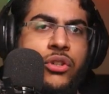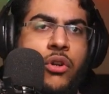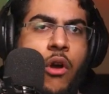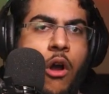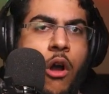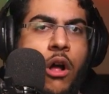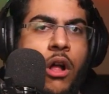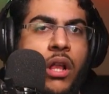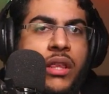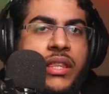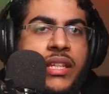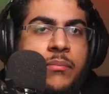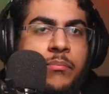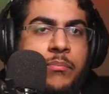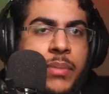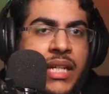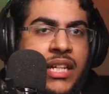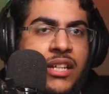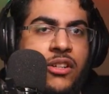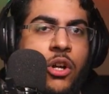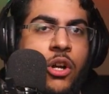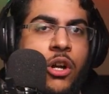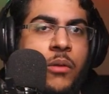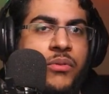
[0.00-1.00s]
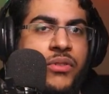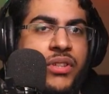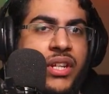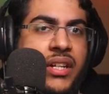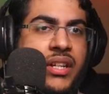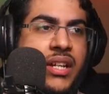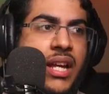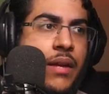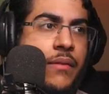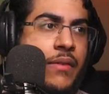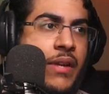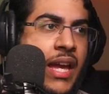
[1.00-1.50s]
show all the B comps
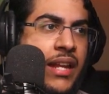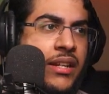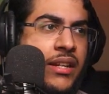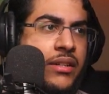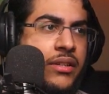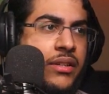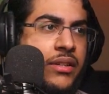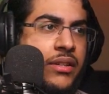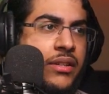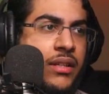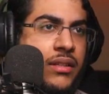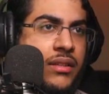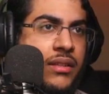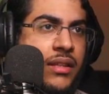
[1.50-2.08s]
that I have added,